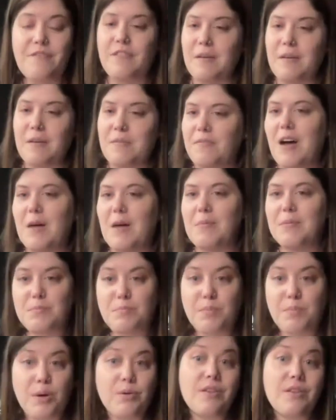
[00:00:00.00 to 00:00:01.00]

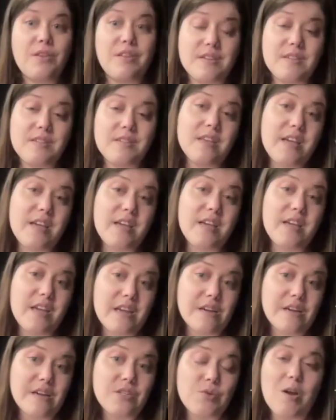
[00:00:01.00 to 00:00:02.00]
flip-flopped both of these
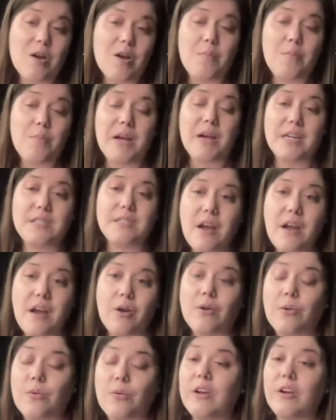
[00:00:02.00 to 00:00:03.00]
things throughout my entire
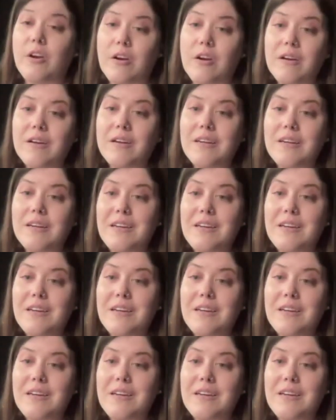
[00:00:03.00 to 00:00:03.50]
career.